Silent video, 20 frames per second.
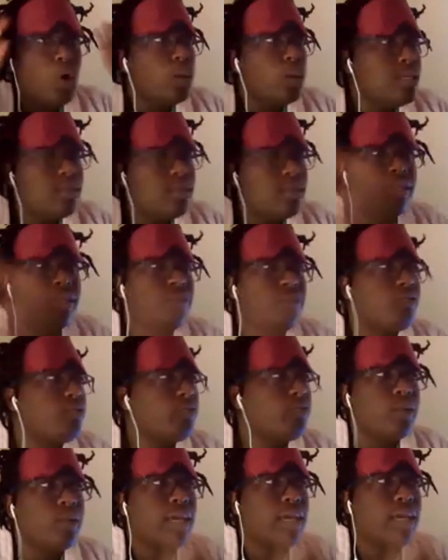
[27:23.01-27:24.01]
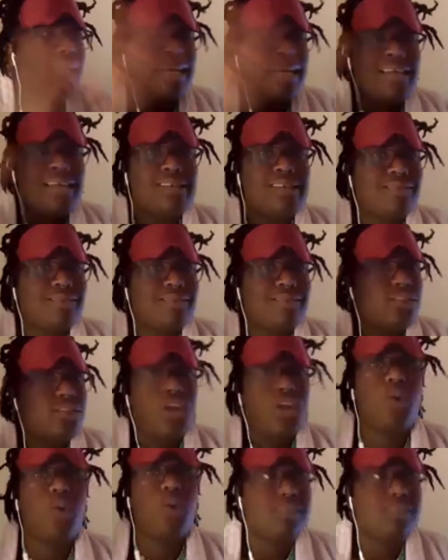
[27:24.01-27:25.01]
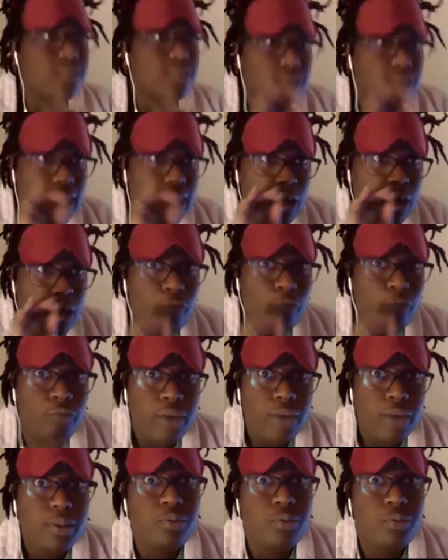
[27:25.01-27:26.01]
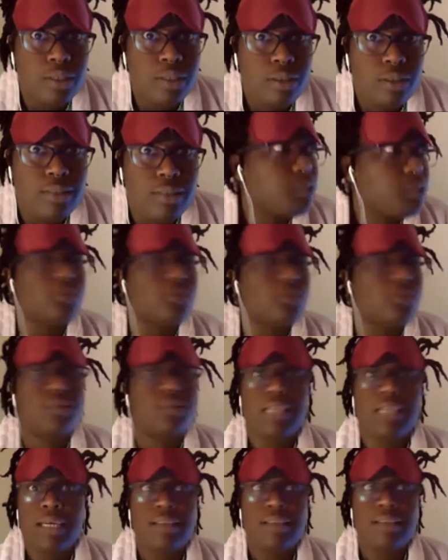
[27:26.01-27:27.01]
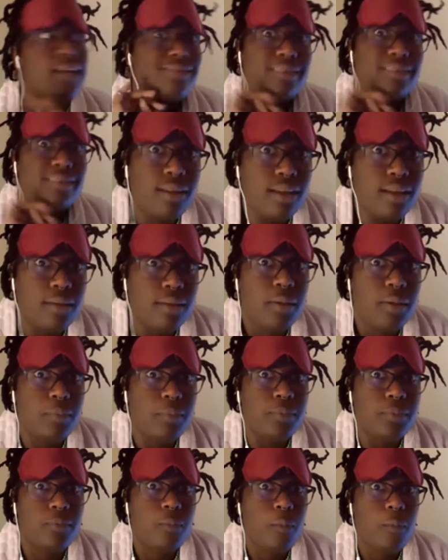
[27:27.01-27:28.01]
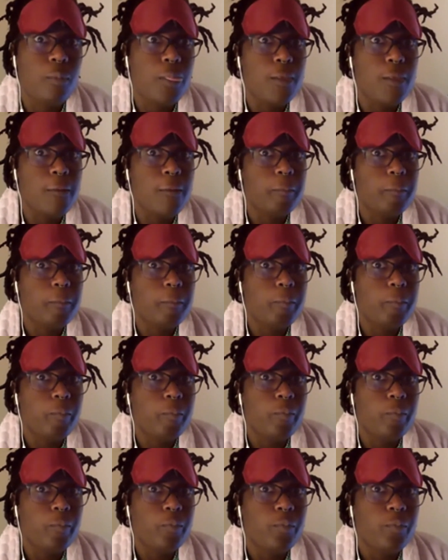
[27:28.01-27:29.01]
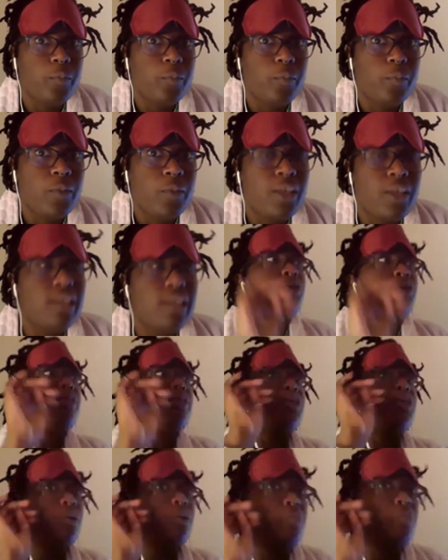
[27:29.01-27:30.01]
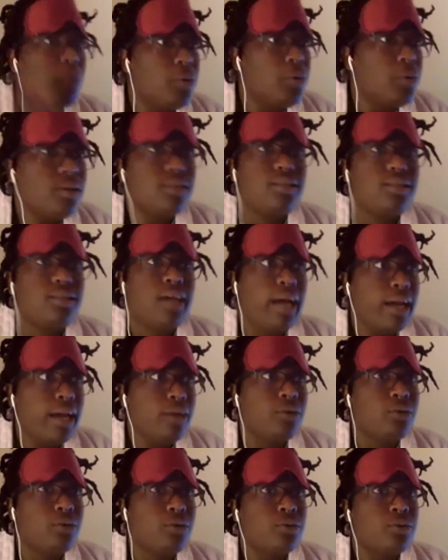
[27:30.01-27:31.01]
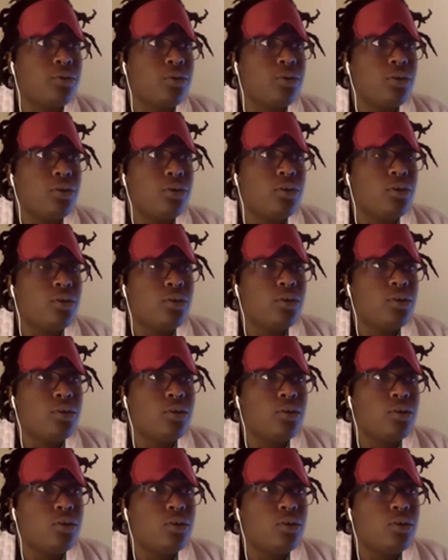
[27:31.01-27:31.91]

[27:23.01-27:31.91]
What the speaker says: like, no, this is like a very real, tangible thing that is killing people. If you think you are more entitled to